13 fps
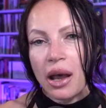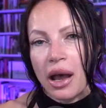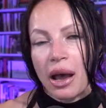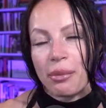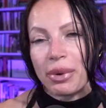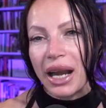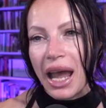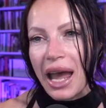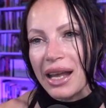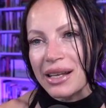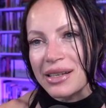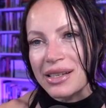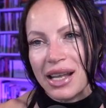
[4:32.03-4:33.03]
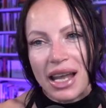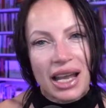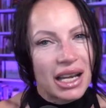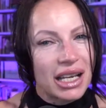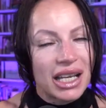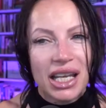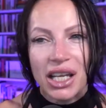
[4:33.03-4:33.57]
But as
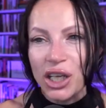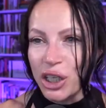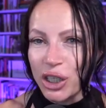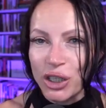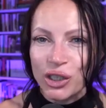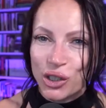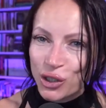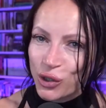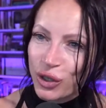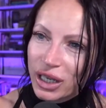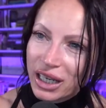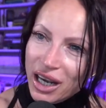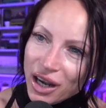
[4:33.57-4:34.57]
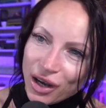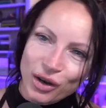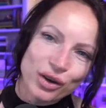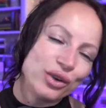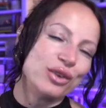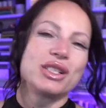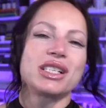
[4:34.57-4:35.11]
any good story
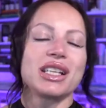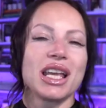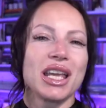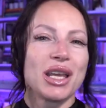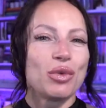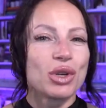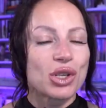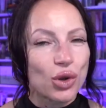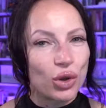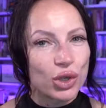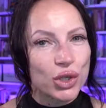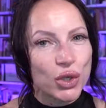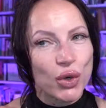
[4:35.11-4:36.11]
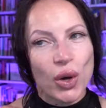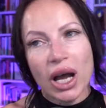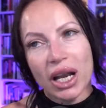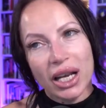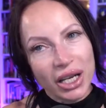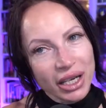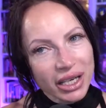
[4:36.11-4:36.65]
goes, it was also a
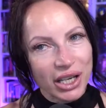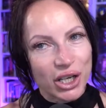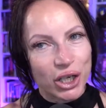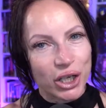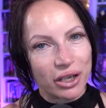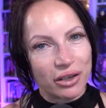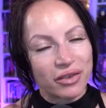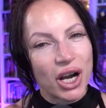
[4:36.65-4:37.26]
learning curve,